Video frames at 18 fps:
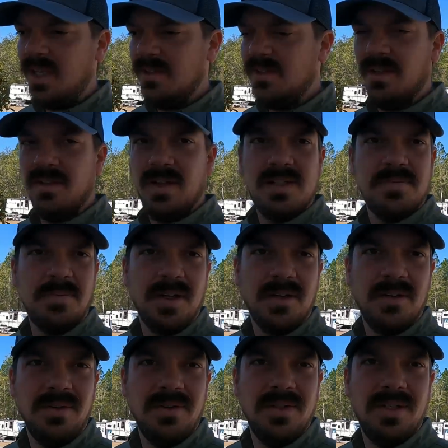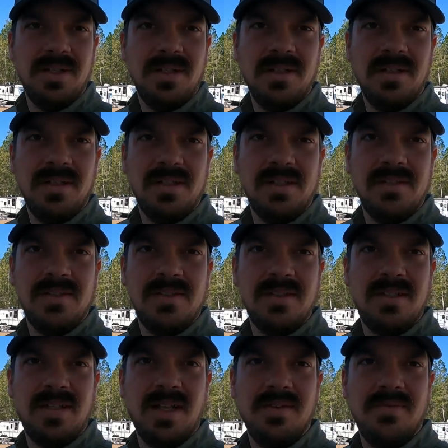So that's my goal here, is
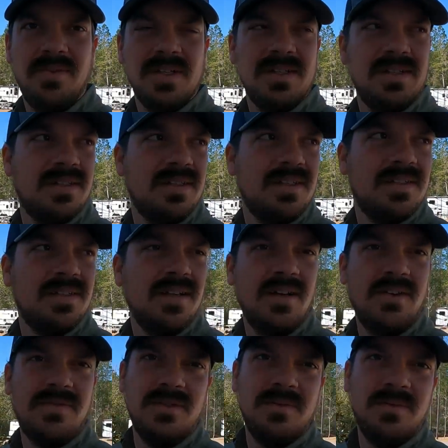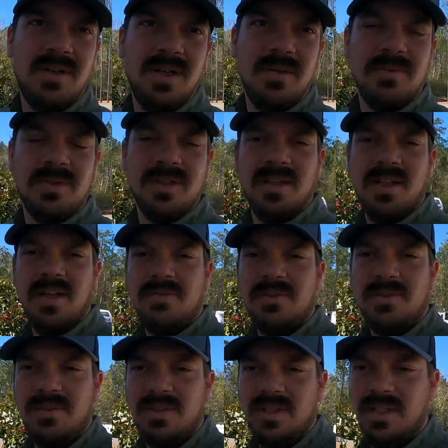that it fixes itself and we're able to
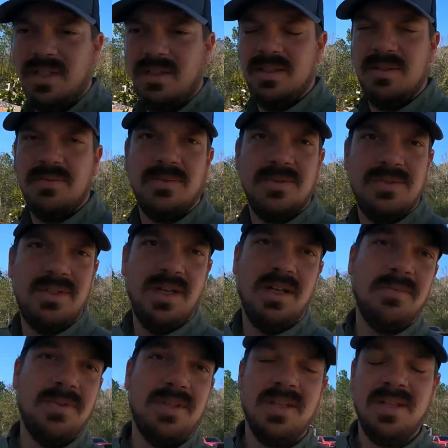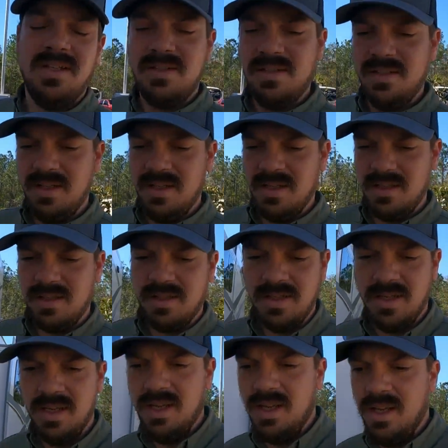level, and then we're done with this. And
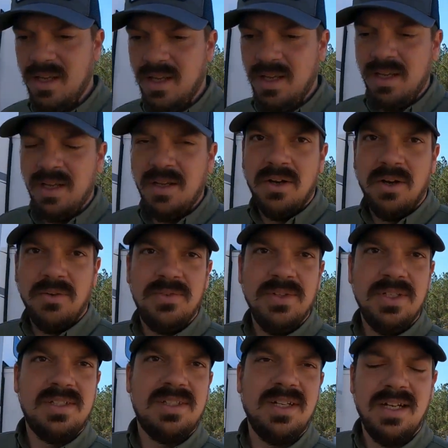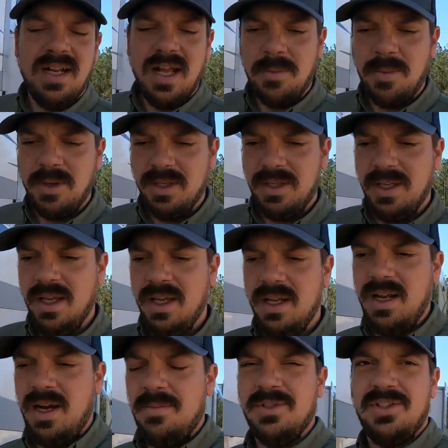hopefully this doesn't happen
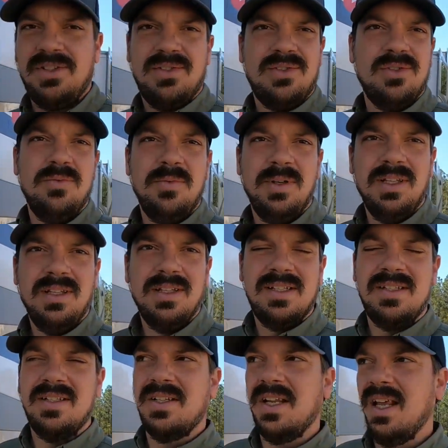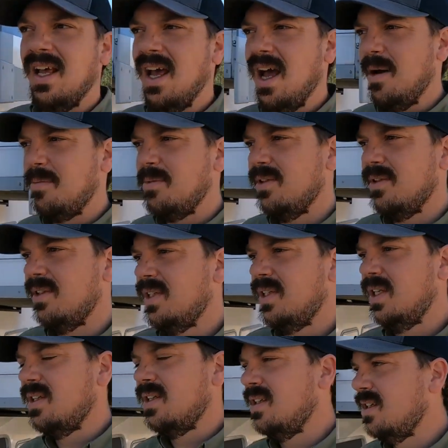again. I'm assuming this happened
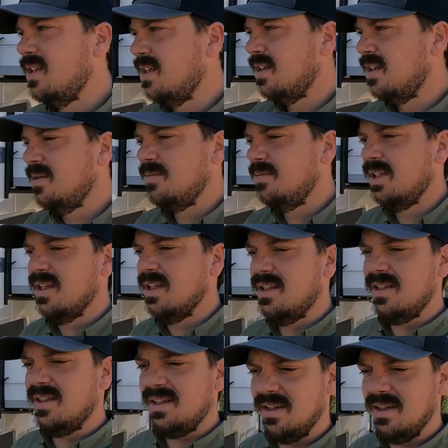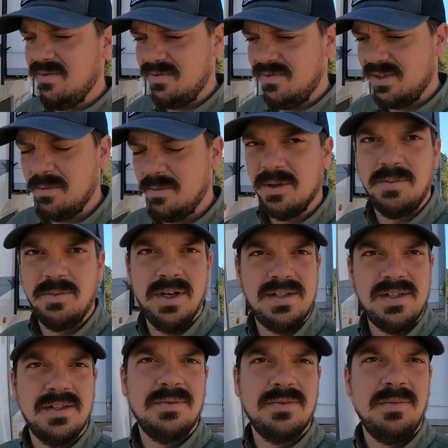because of some of the
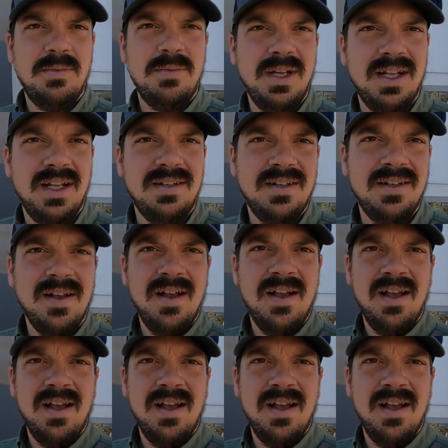places we've been